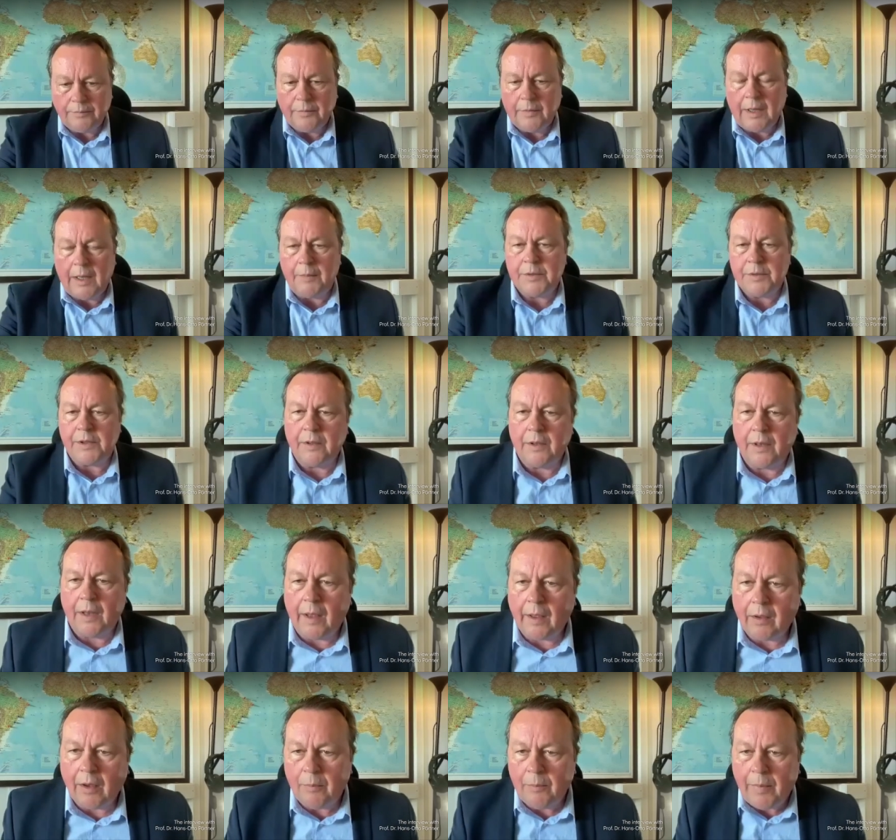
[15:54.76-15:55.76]
Absolutely,
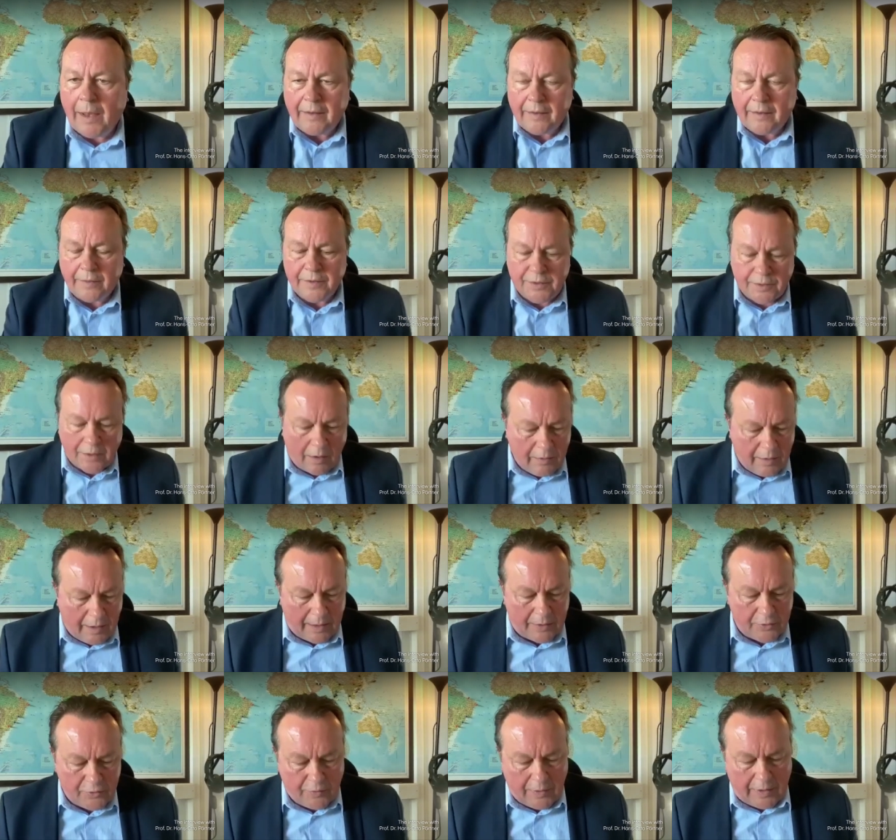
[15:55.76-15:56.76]
like going back to the Stone
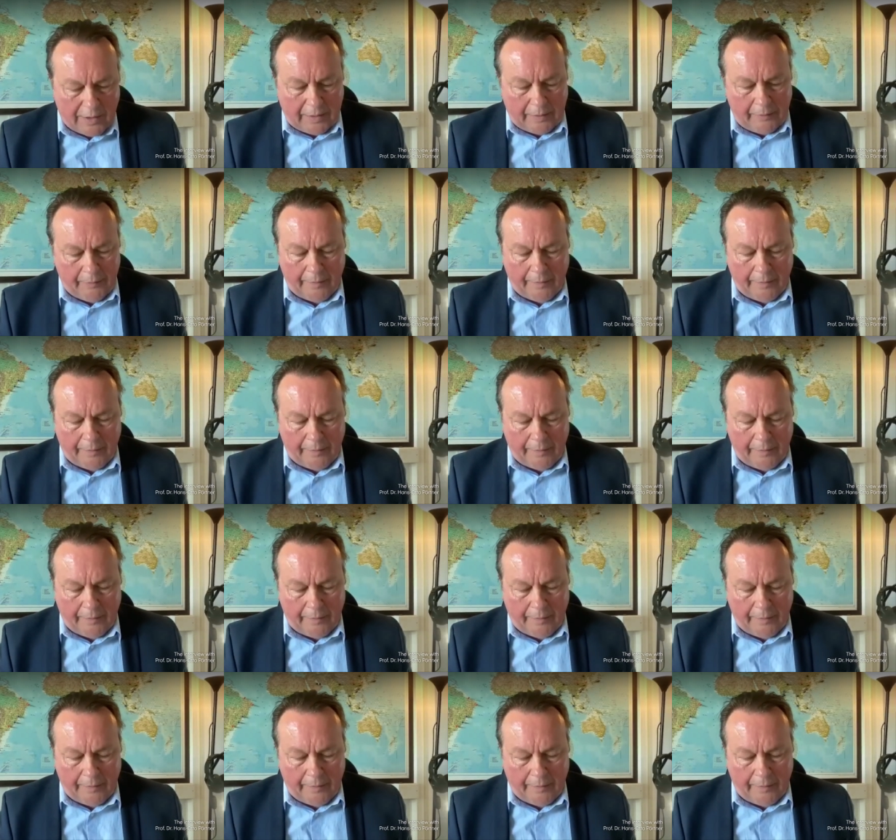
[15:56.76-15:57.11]
Age, really.